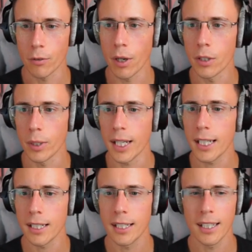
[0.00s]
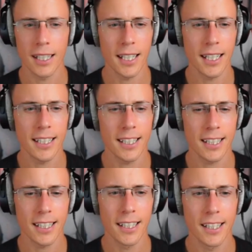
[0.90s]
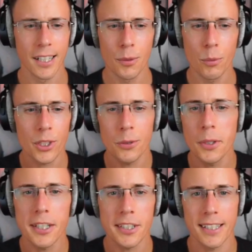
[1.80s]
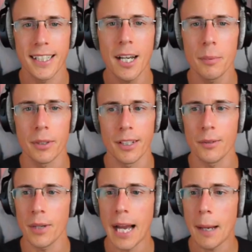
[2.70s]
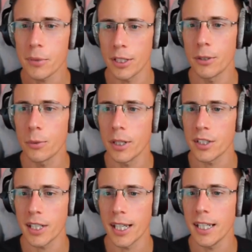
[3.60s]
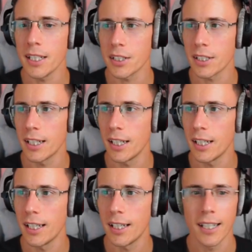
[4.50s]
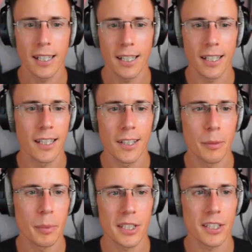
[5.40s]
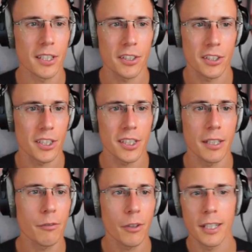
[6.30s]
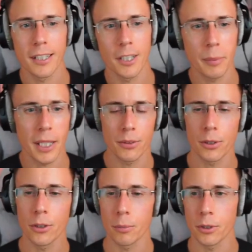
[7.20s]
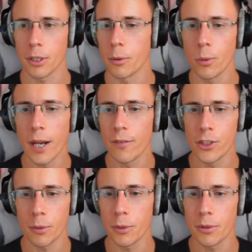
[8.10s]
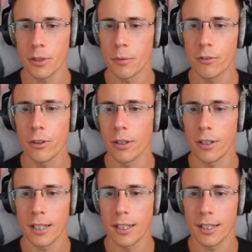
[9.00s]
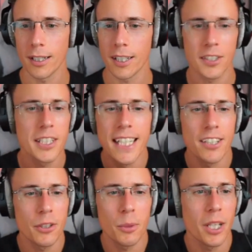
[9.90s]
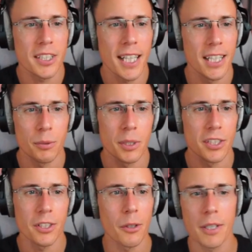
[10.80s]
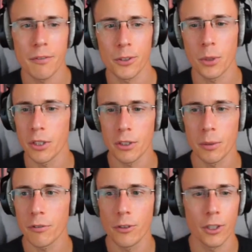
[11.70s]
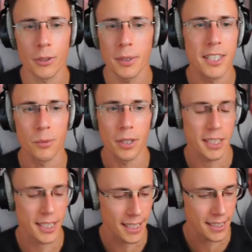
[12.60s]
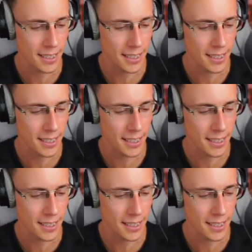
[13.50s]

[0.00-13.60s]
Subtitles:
runway. And what's the worst that can happen? Like, absolute worst case, the business doesn't succeed, fine, go back to a corporate job or whatever job you were doing before. That's literally the worst case, which is no different to what you're doing before, so it isn't worst case.